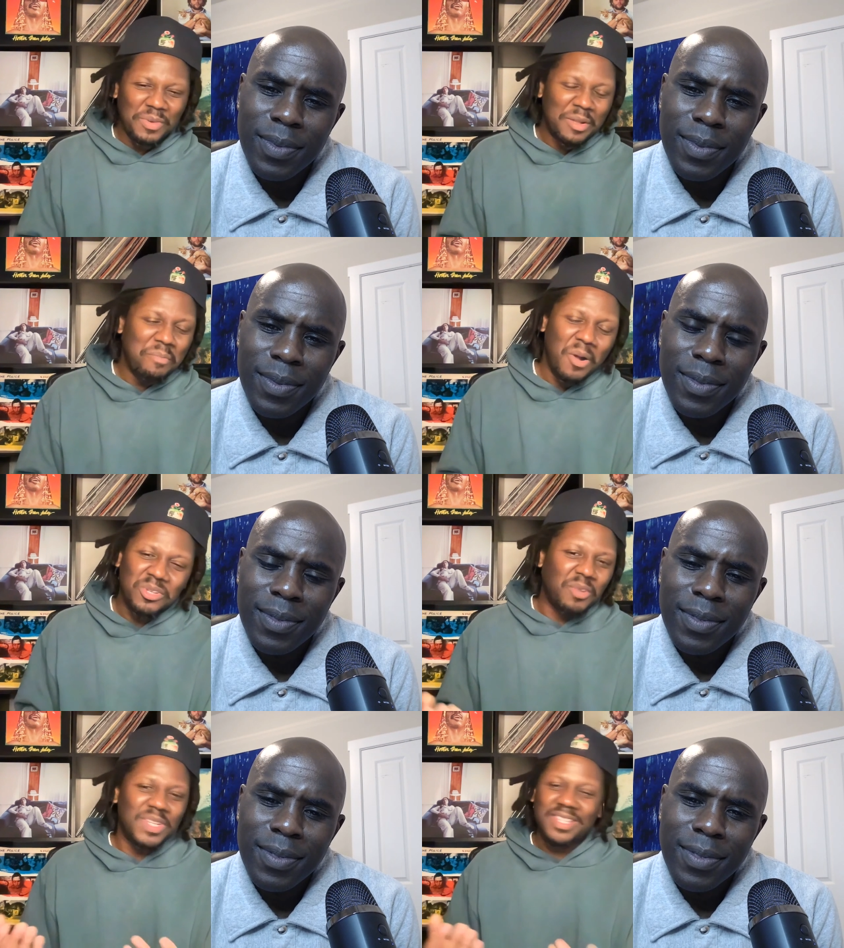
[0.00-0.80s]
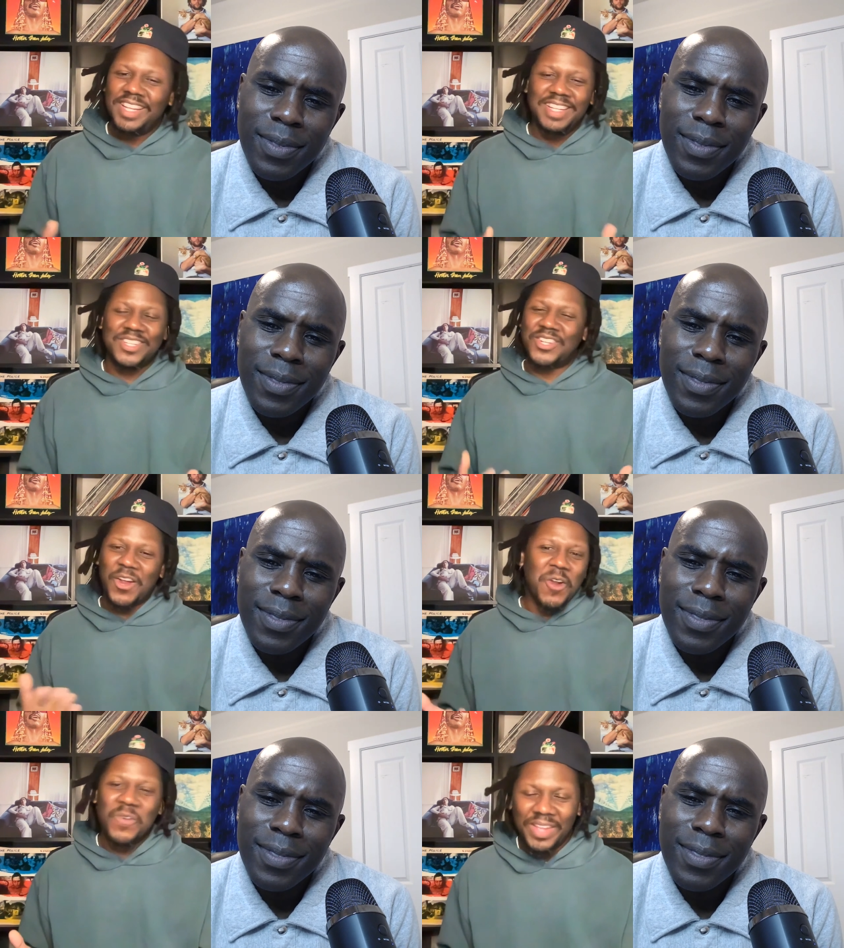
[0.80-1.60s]
Speaker 1: most of us didn't
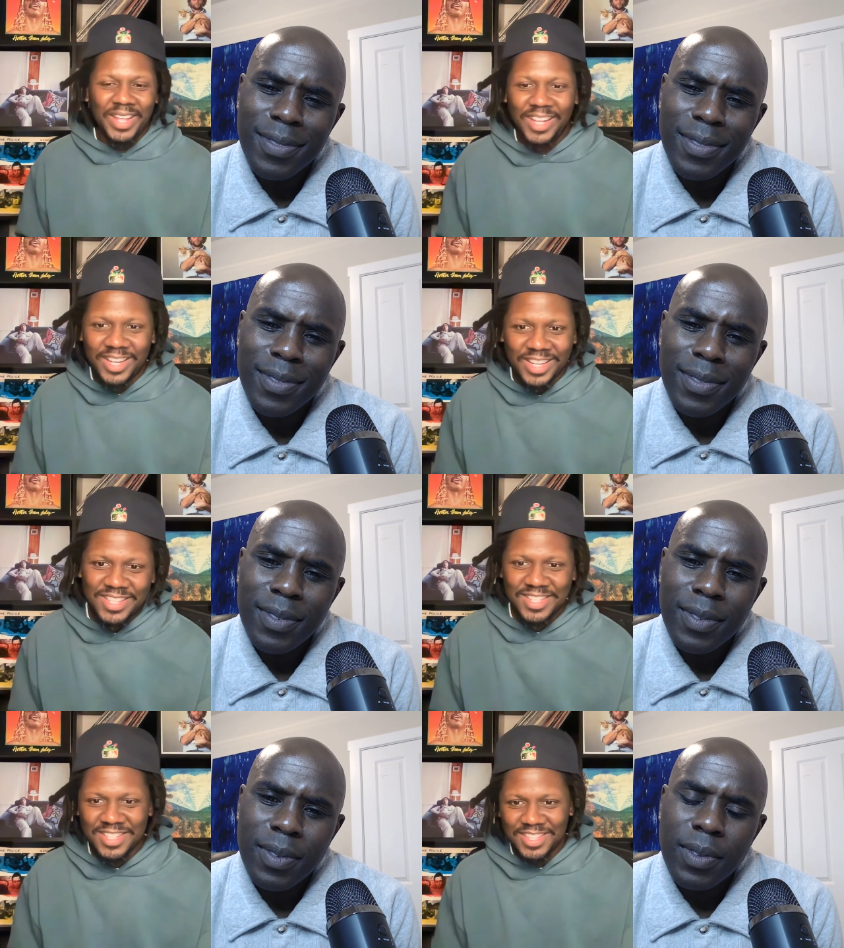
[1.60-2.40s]
deserve any of this